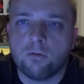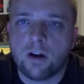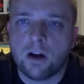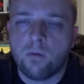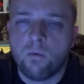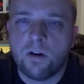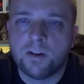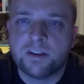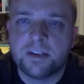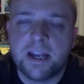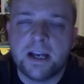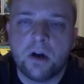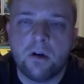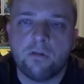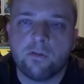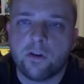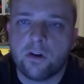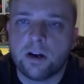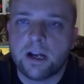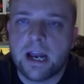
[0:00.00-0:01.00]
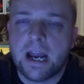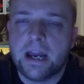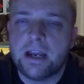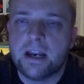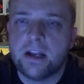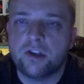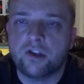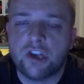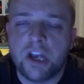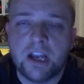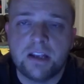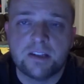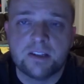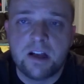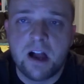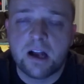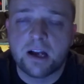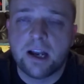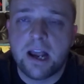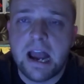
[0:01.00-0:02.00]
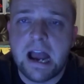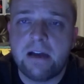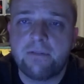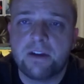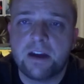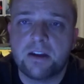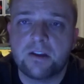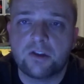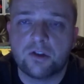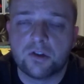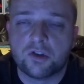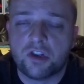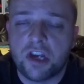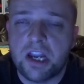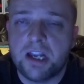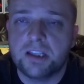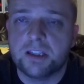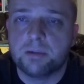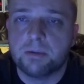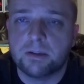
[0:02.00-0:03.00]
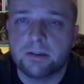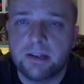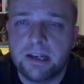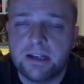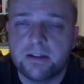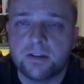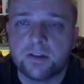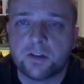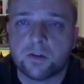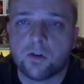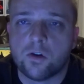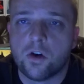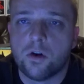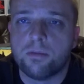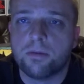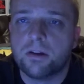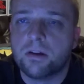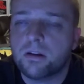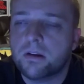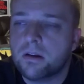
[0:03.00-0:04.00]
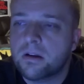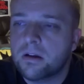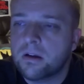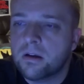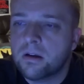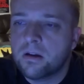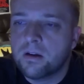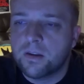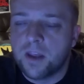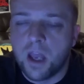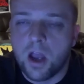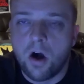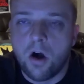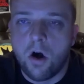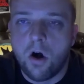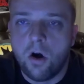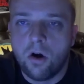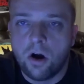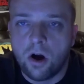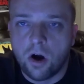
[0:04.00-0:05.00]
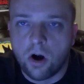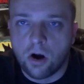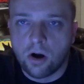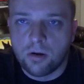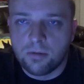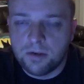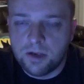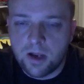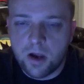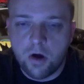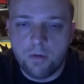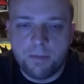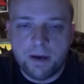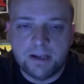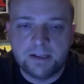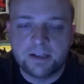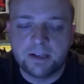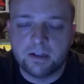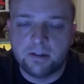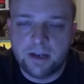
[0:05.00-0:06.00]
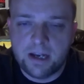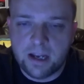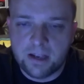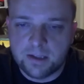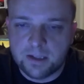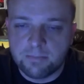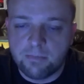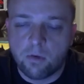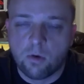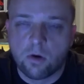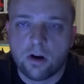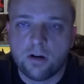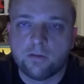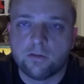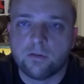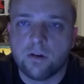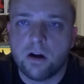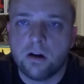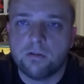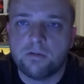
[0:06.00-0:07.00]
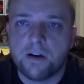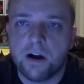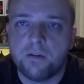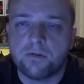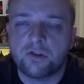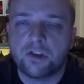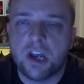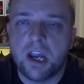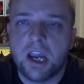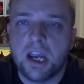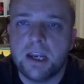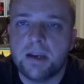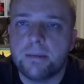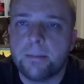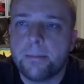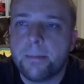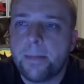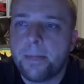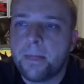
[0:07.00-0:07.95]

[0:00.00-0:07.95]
Rick wants to take over again, and Shane's not going to have it. So Shane's been leading this group. They all are, you know, basically in support of Shane.